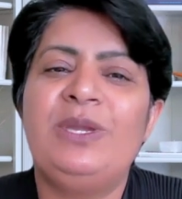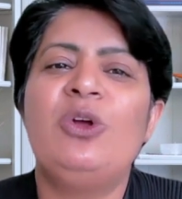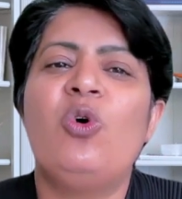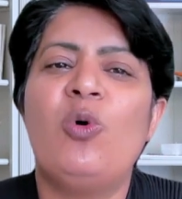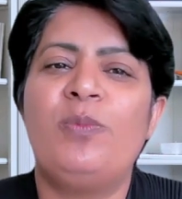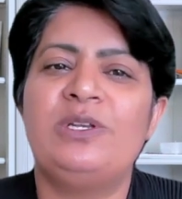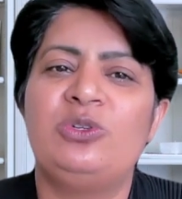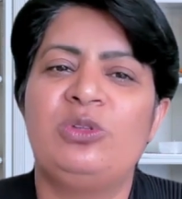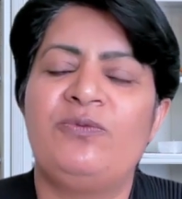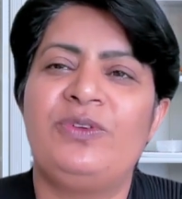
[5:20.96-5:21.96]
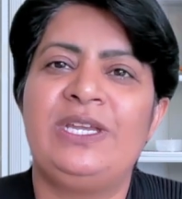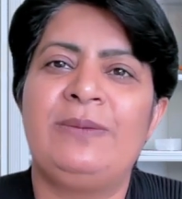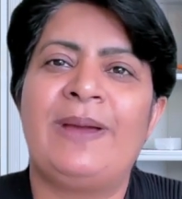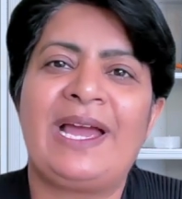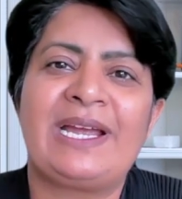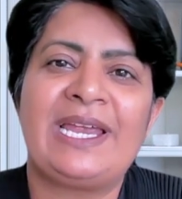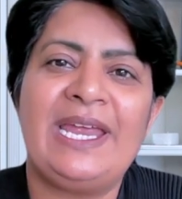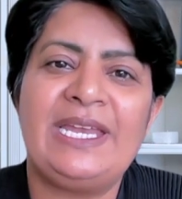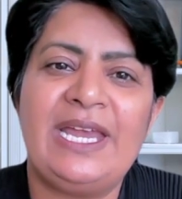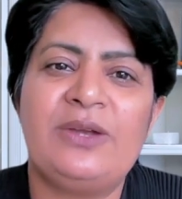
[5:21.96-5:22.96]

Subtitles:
Be open to the feedback and